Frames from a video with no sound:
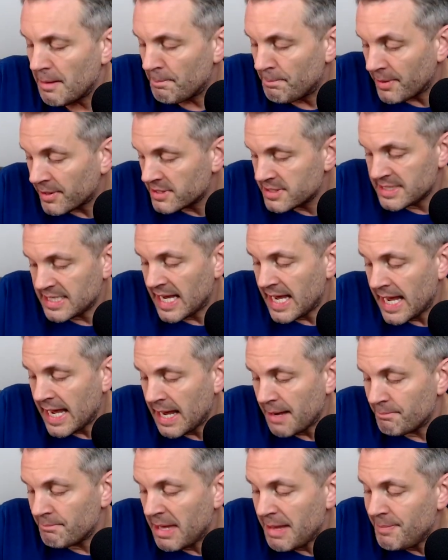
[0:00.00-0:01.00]
but
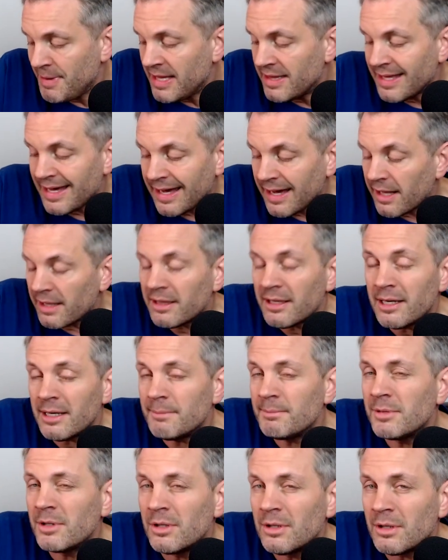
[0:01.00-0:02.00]
maybe that
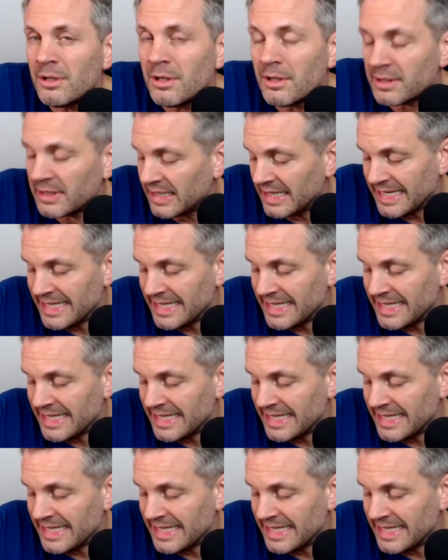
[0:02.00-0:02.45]
alarm clock